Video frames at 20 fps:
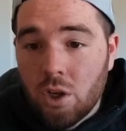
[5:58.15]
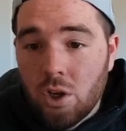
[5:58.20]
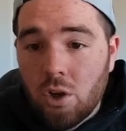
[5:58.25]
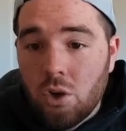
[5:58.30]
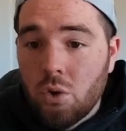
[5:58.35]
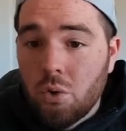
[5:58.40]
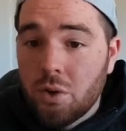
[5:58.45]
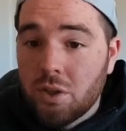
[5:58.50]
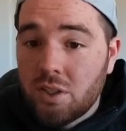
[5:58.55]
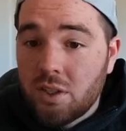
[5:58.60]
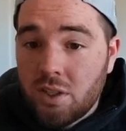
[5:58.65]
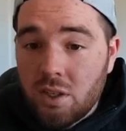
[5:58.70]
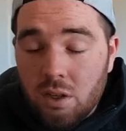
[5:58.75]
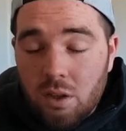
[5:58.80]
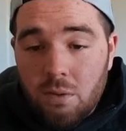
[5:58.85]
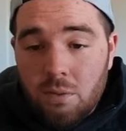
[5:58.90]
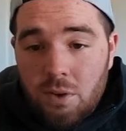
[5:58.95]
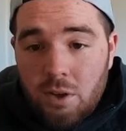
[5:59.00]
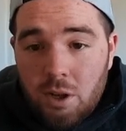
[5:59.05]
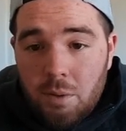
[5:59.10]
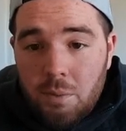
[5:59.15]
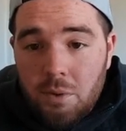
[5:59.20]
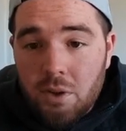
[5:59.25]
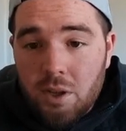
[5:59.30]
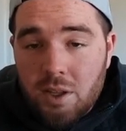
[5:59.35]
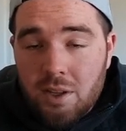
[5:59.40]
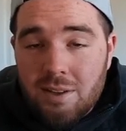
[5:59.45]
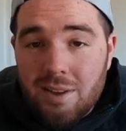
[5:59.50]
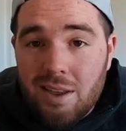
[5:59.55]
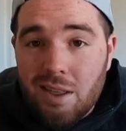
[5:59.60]
who is still available
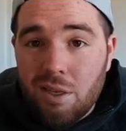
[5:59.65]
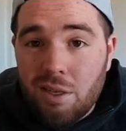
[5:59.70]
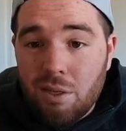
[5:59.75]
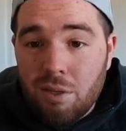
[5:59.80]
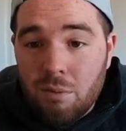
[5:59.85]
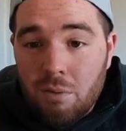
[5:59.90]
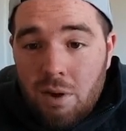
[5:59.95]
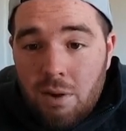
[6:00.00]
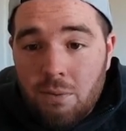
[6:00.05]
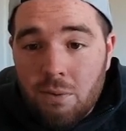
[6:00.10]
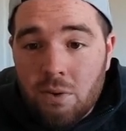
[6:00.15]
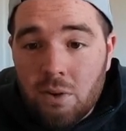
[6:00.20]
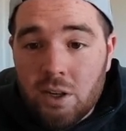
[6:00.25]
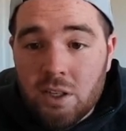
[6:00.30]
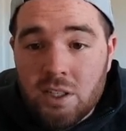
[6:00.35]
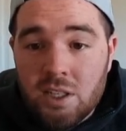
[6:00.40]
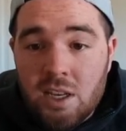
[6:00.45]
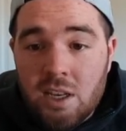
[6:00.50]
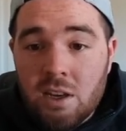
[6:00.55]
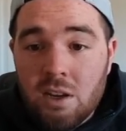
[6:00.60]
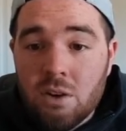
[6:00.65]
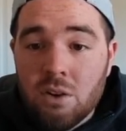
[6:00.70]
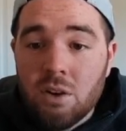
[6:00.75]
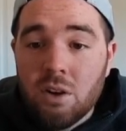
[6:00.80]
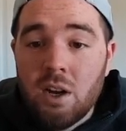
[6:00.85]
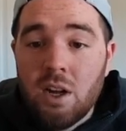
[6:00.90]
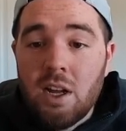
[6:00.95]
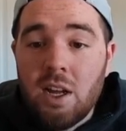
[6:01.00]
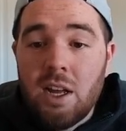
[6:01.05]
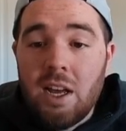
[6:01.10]
in day 3 for us here.
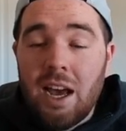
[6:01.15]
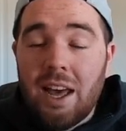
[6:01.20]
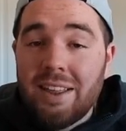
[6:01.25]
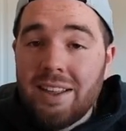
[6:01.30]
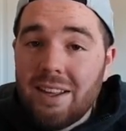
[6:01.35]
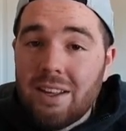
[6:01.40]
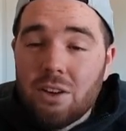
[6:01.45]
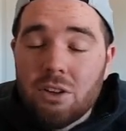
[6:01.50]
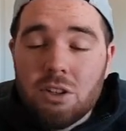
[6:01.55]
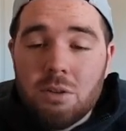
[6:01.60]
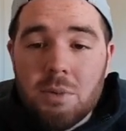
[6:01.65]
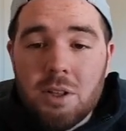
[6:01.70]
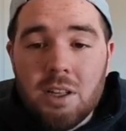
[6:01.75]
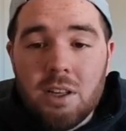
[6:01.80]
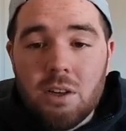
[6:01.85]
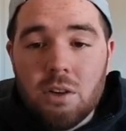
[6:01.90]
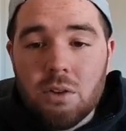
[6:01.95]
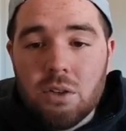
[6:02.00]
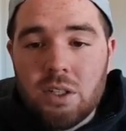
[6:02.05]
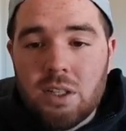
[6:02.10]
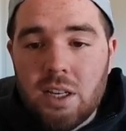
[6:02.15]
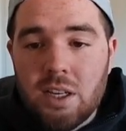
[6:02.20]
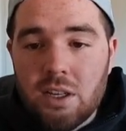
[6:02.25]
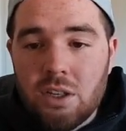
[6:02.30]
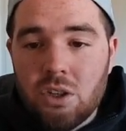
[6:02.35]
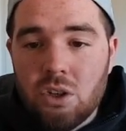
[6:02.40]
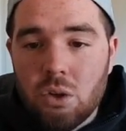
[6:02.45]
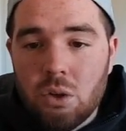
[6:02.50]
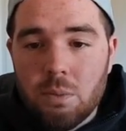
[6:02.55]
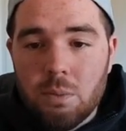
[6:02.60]
I think he ultimately goes day 2,